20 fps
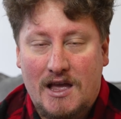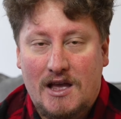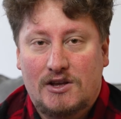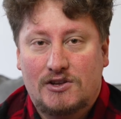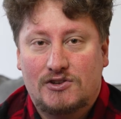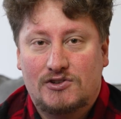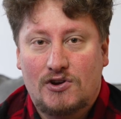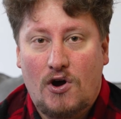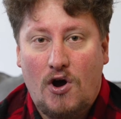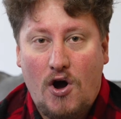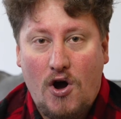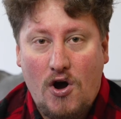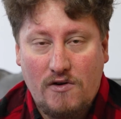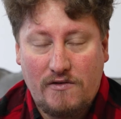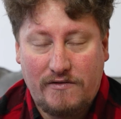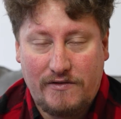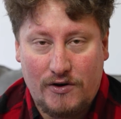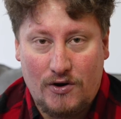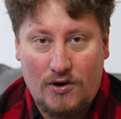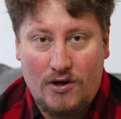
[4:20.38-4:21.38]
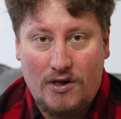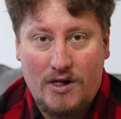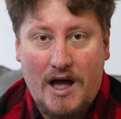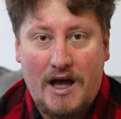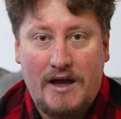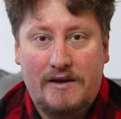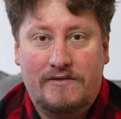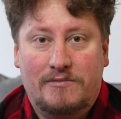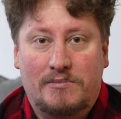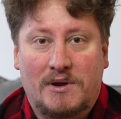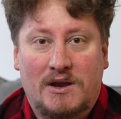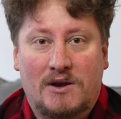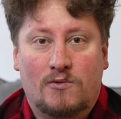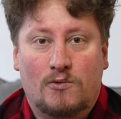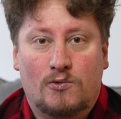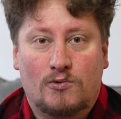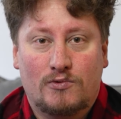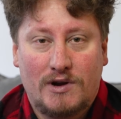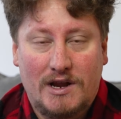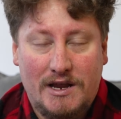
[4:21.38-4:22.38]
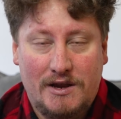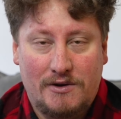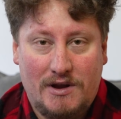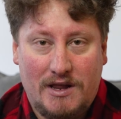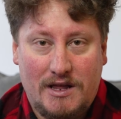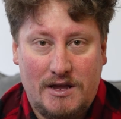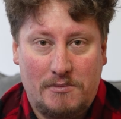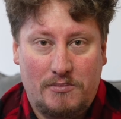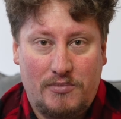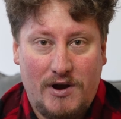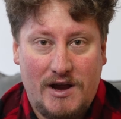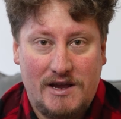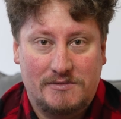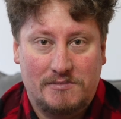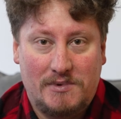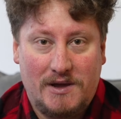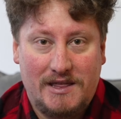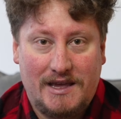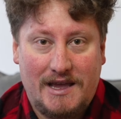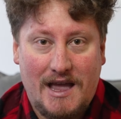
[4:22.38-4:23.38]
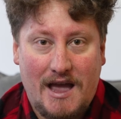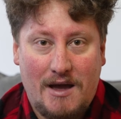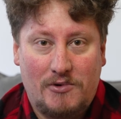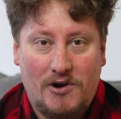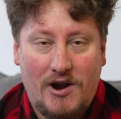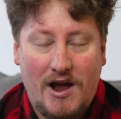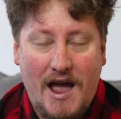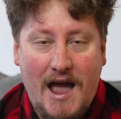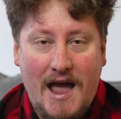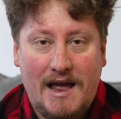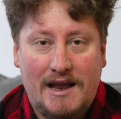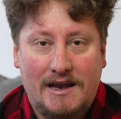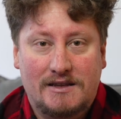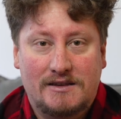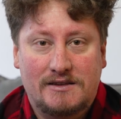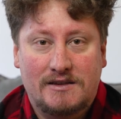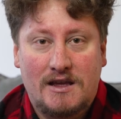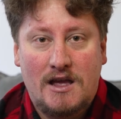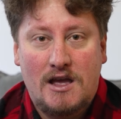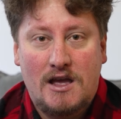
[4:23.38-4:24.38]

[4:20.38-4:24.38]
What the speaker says: So overall, I've been really impressed by the camera, and